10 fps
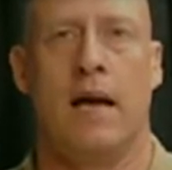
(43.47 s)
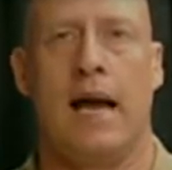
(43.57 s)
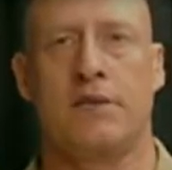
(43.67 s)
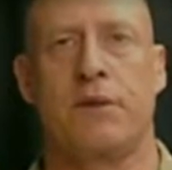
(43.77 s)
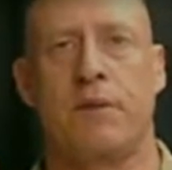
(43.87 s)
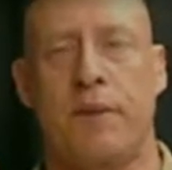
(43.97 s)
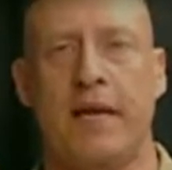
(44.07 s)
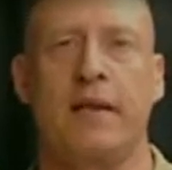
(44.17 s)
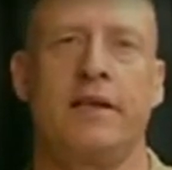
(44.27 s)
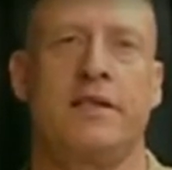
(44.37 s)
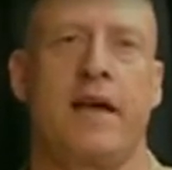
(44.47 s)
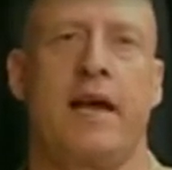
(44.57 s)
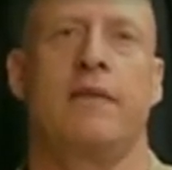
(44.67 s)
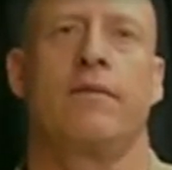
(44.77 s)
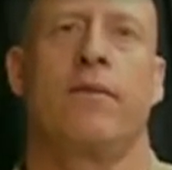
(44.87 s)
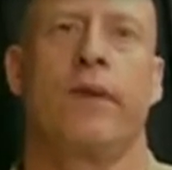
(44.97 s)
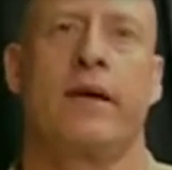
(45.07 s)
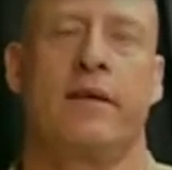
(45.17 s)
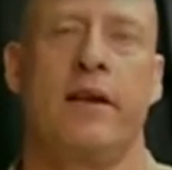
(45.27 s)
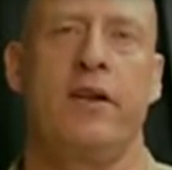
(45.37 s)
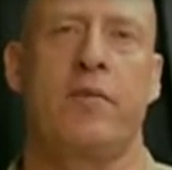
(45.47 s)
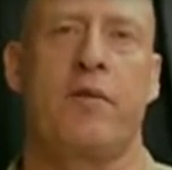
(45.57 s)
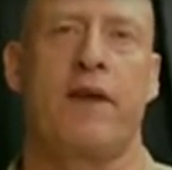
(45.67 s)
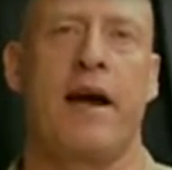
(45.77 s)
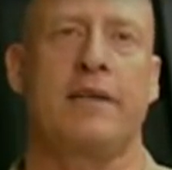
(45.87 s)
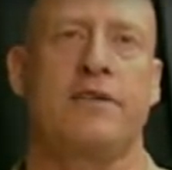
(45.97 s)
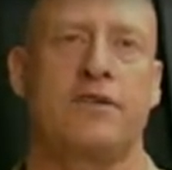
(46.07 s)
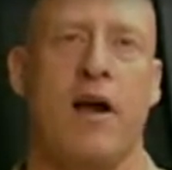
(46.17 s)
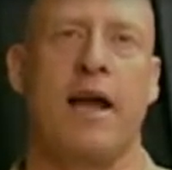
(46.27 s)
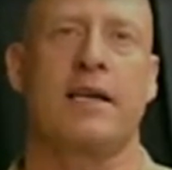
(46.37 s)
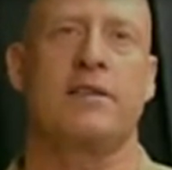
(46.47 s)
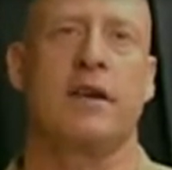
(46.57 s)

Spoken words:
As we repeatedly state, we continue to provide strikes